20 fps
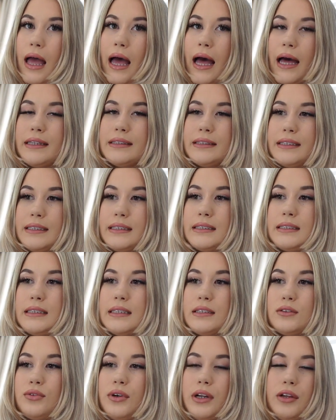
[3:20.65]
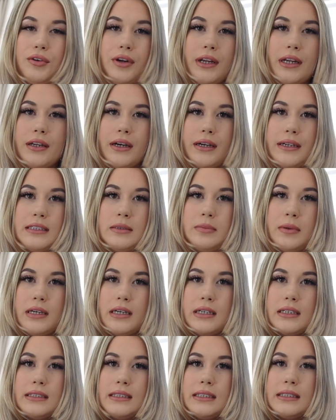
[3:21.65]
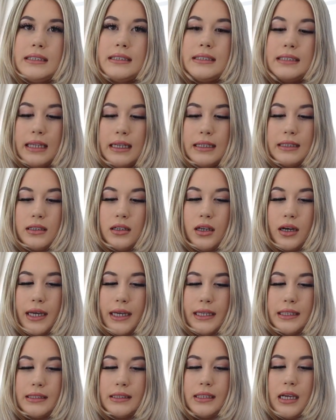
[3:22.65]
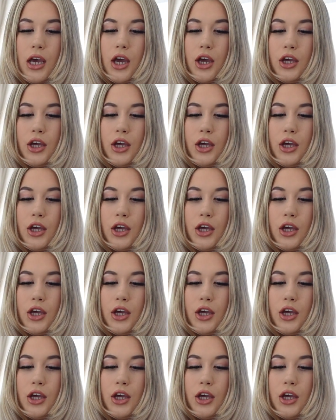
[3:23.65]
and this is really nice because it's silk lined.